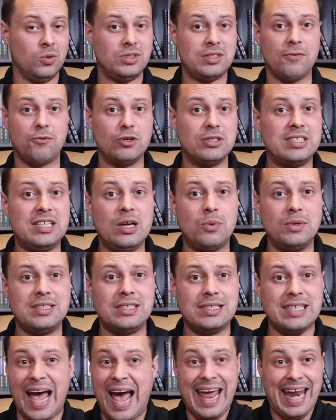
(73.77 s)
different
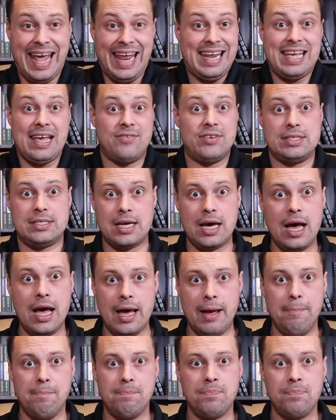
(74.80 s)
sequences at any given time.